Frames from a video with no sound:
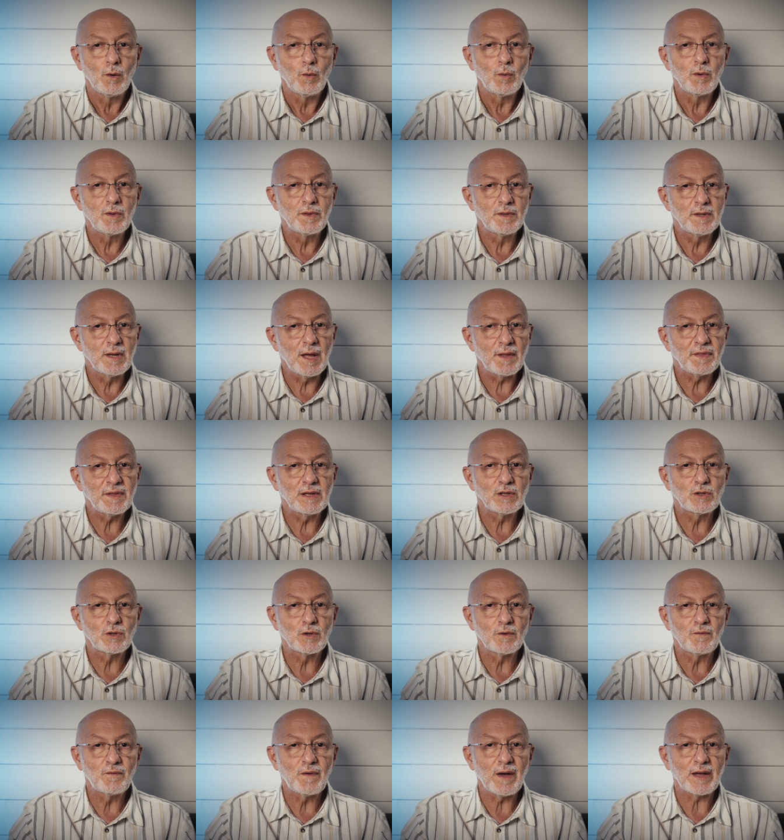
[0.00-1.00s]
With nothing
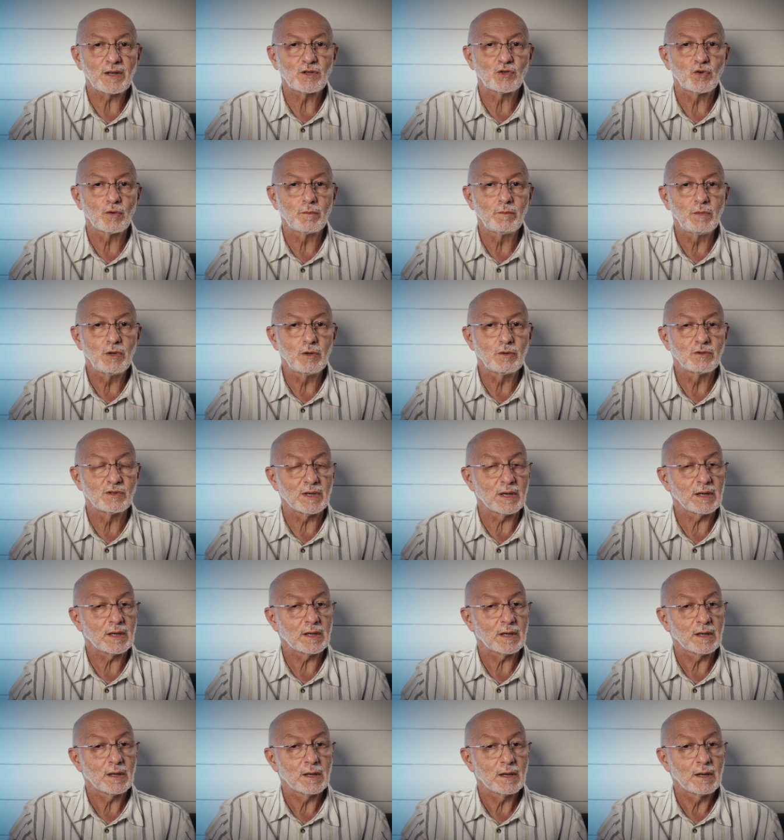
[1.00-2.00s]
to affect your
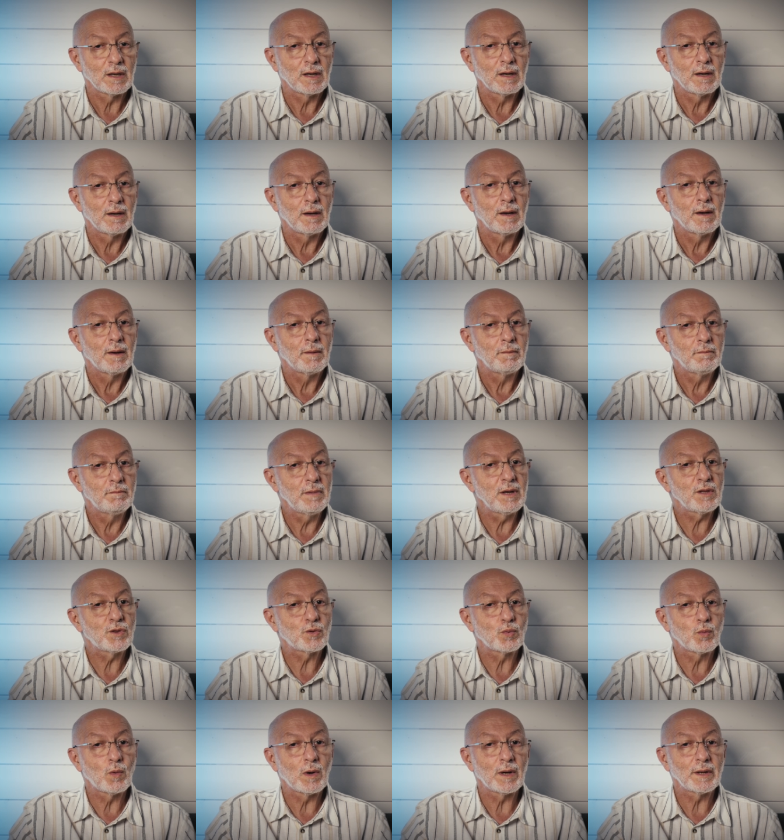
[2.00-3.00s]
music,
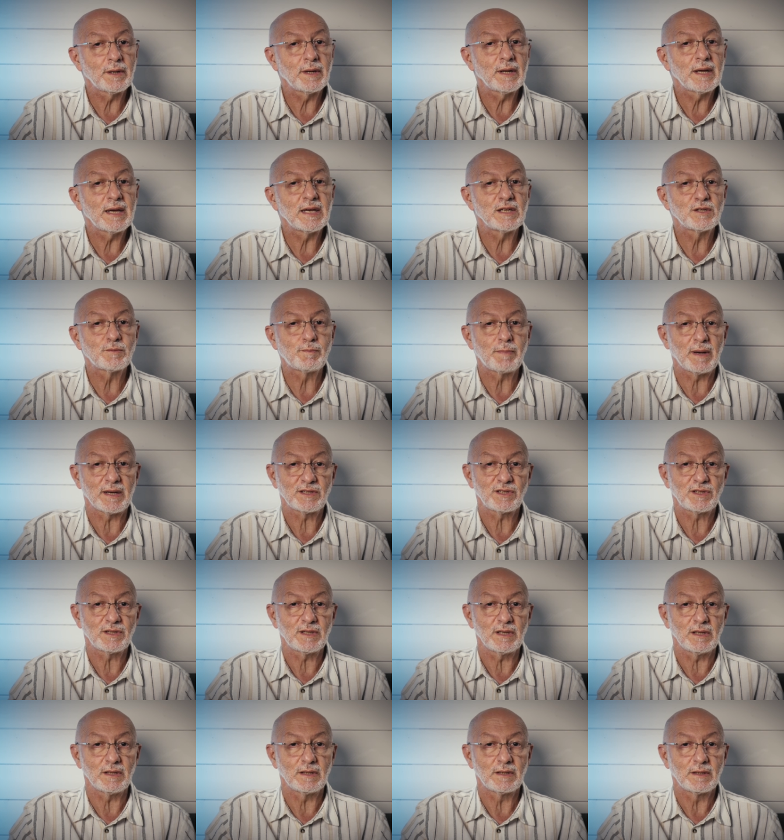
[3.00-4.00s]
myth one is
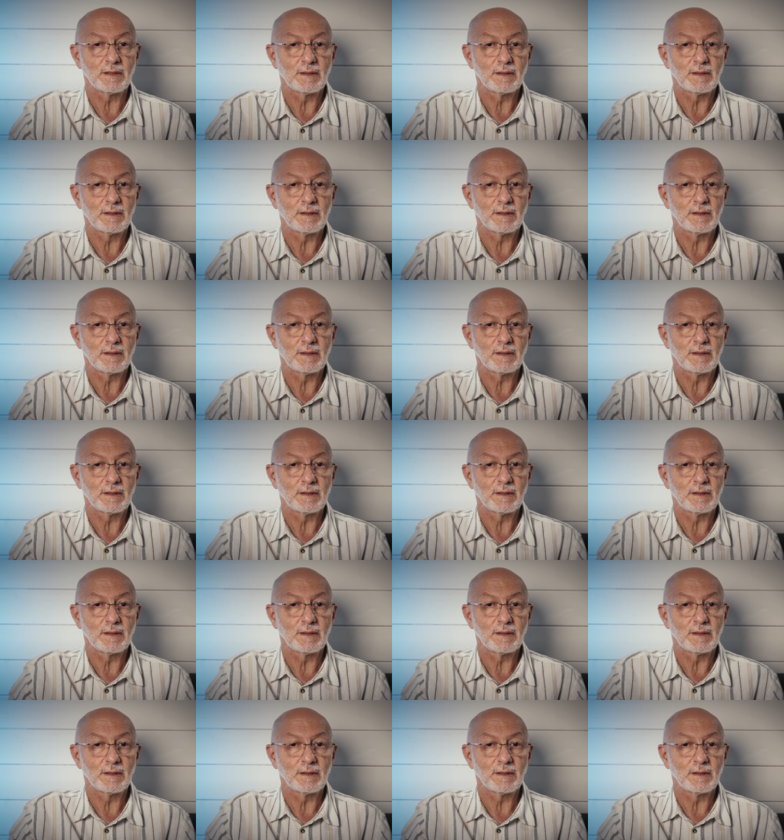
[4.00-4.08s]
busted.